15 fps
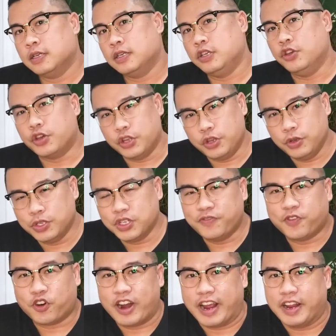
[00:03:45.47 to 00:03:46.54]
You can use it
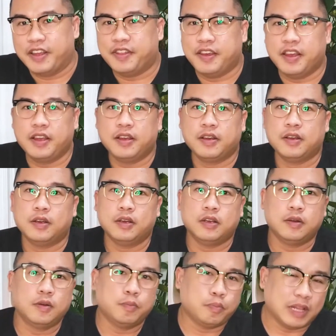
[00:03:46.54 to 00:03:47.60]
for anything,
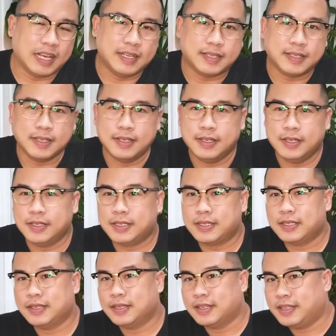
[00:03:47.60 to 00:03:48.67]
places,
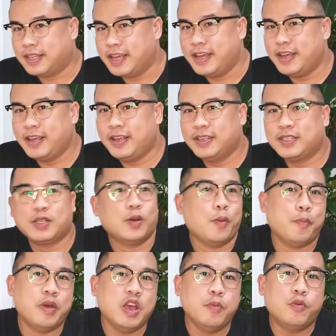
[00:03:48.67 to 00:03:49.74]
things,
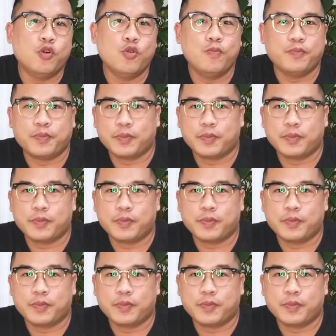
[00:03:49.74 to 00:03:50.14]
people.